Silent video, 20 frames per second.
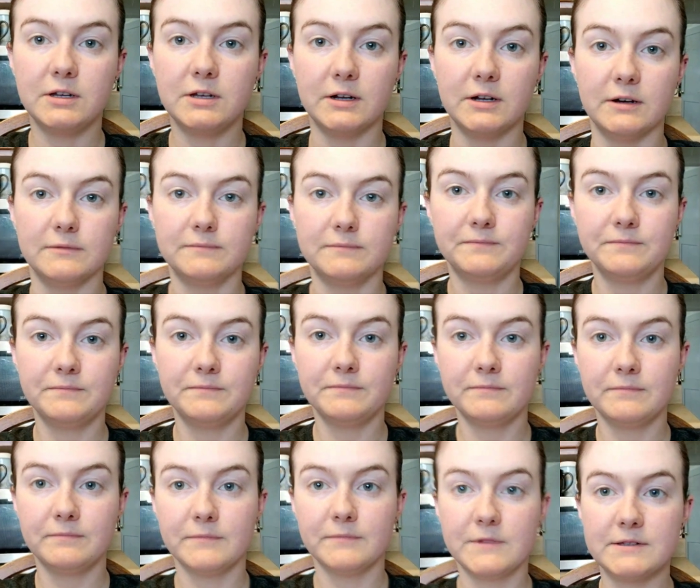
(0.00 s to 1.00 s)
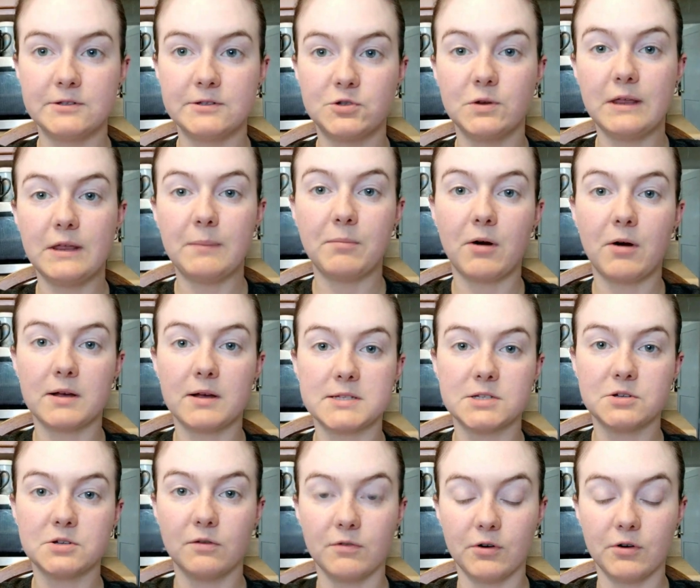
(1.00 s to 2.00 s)
you know, doing that
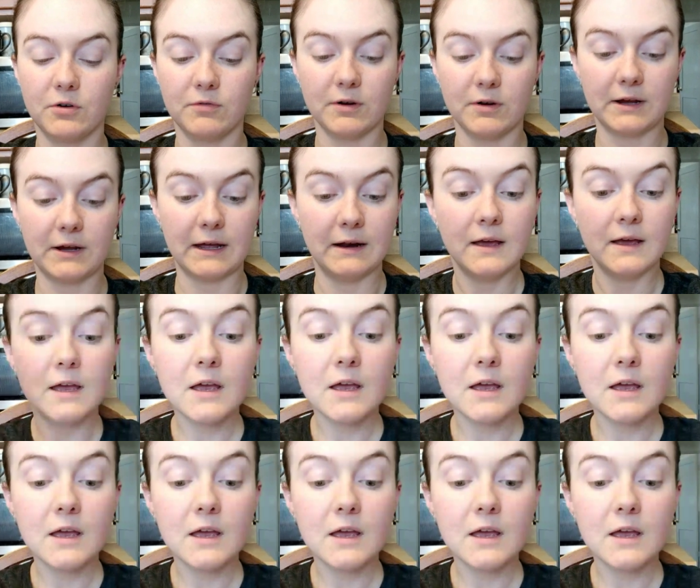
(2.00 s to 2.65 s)
process over and over again.